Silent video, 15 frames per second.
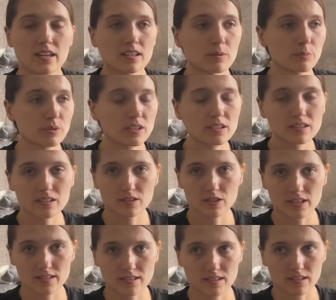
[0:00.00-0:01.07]
completely
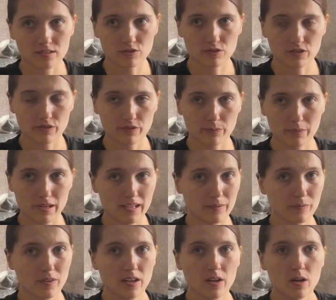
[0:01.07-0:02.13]
across the country from me,
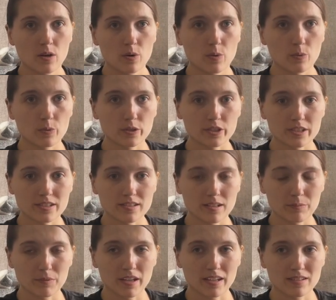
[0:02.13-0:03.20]
orders
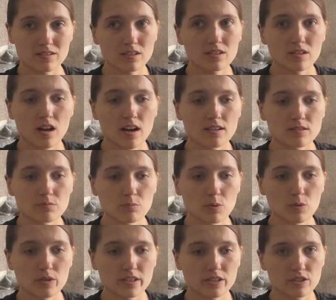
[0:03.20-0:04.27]
something, it's going to cost
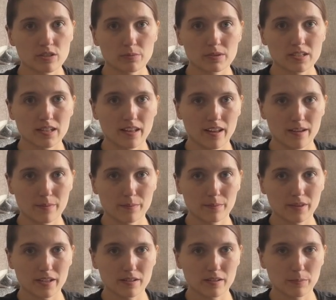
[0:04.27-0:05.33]
more to ship it to them
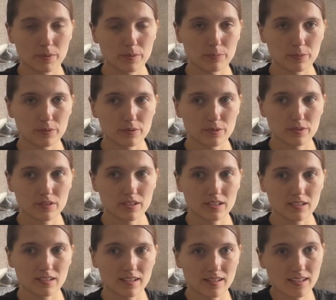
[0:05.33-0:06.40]
than the people
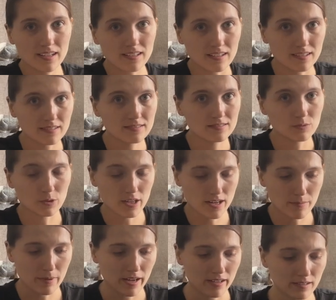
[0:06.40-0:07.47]
in Atlanta, where
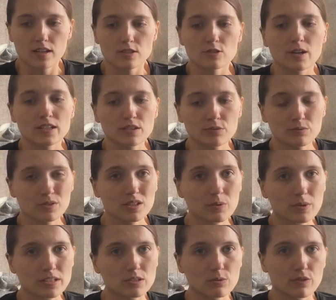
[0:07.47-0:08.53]
I'm at. So I didn't really
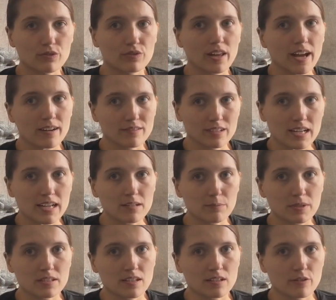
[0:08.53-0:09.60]
want to do a flat rate
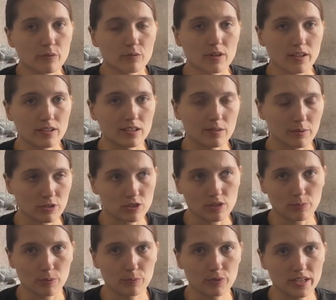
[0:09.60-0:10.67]
because I know nothing about
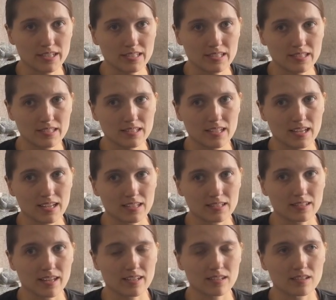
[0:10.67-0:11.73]
shipping prices,
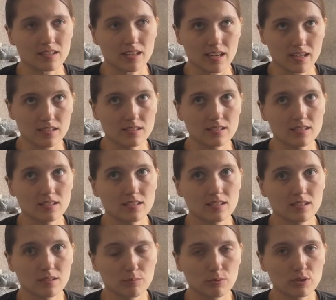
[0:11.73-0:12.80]
and that could get
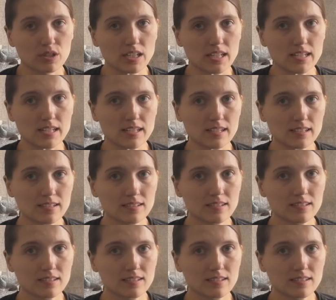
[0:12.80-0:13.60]
pretty